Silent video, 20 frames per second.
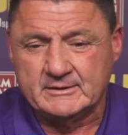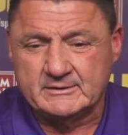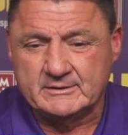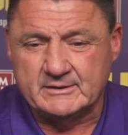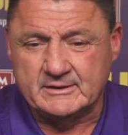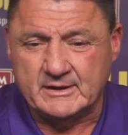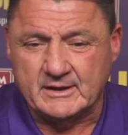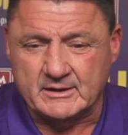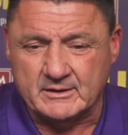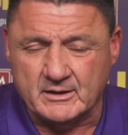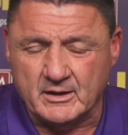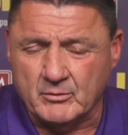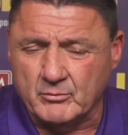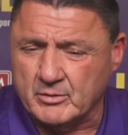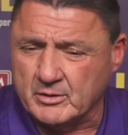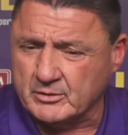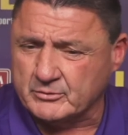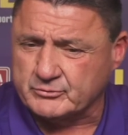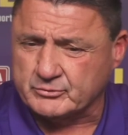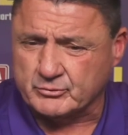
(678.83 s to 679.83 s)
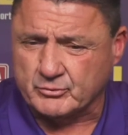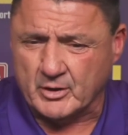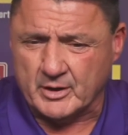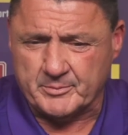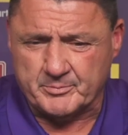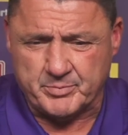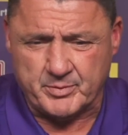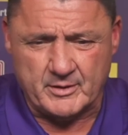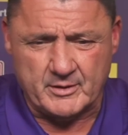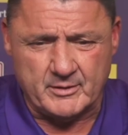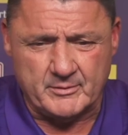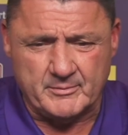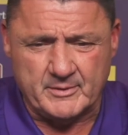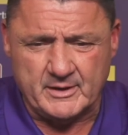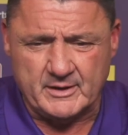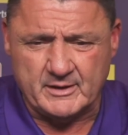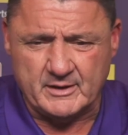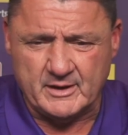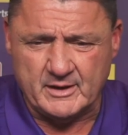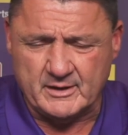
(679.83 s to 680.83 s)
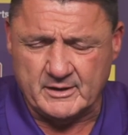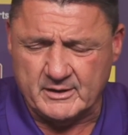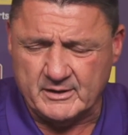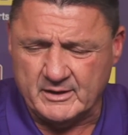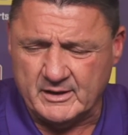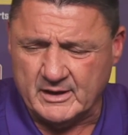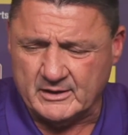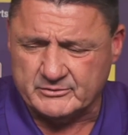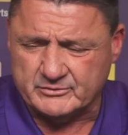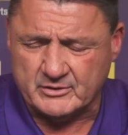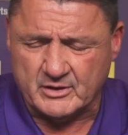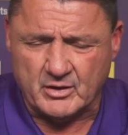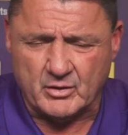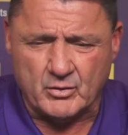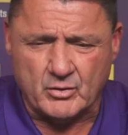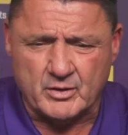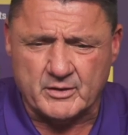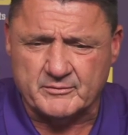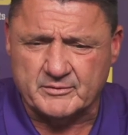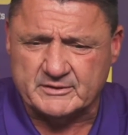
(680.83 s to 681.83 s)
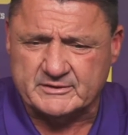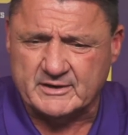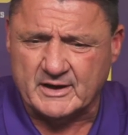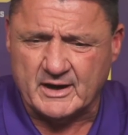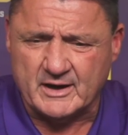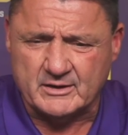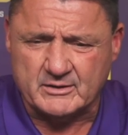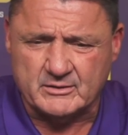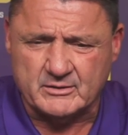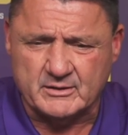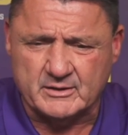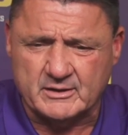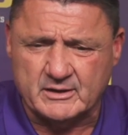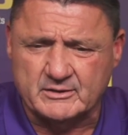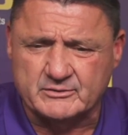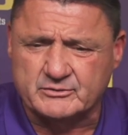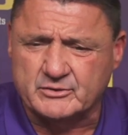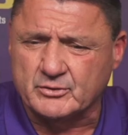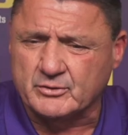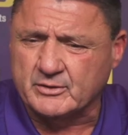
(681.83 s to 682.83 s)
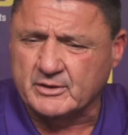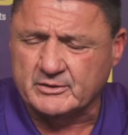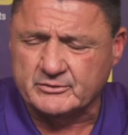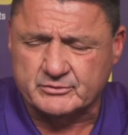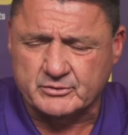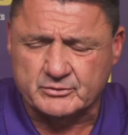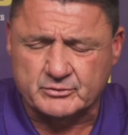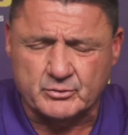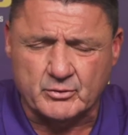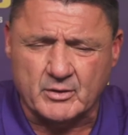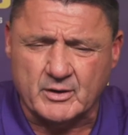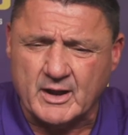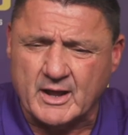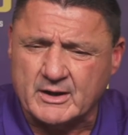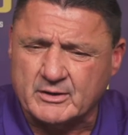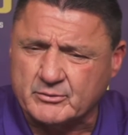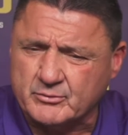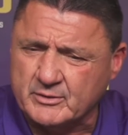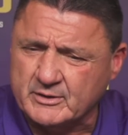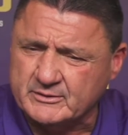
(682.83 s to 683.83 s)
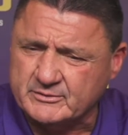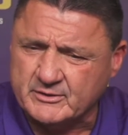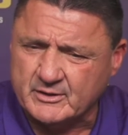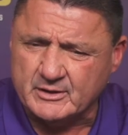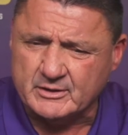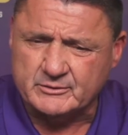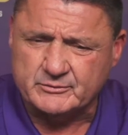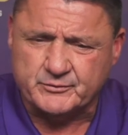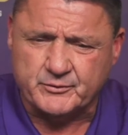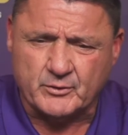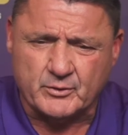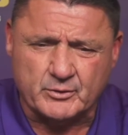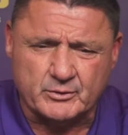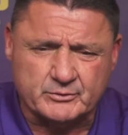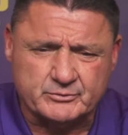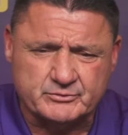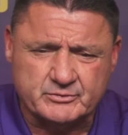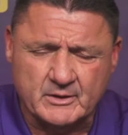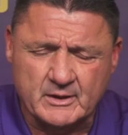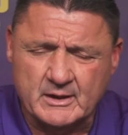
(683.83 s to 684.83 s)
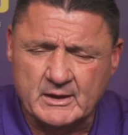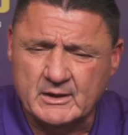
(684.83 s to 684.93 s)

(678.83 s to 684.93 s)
And what a great player, man. And he has the heart of a tiger, and he's going to do a lot of great things for us.